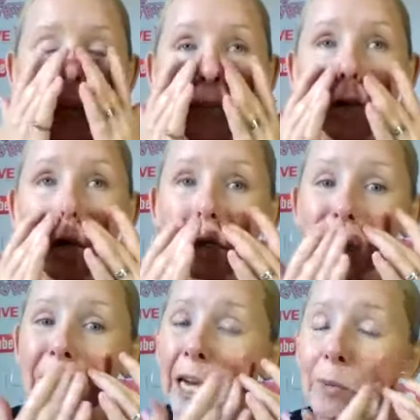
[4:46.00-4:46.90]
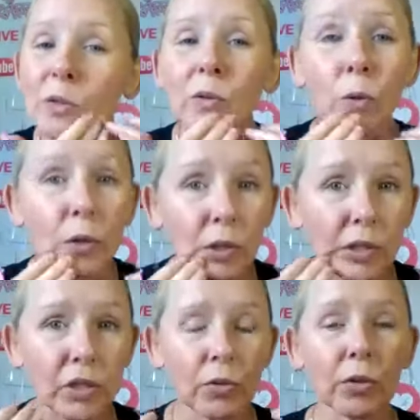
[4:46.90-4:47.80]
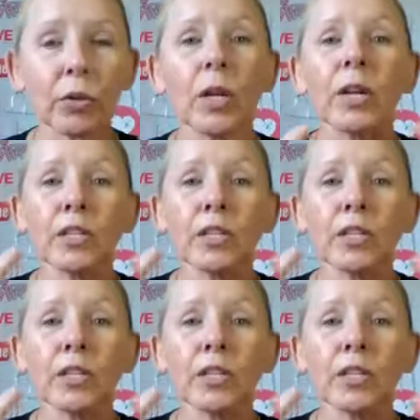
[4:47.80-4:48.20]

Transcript: It also helps with oil control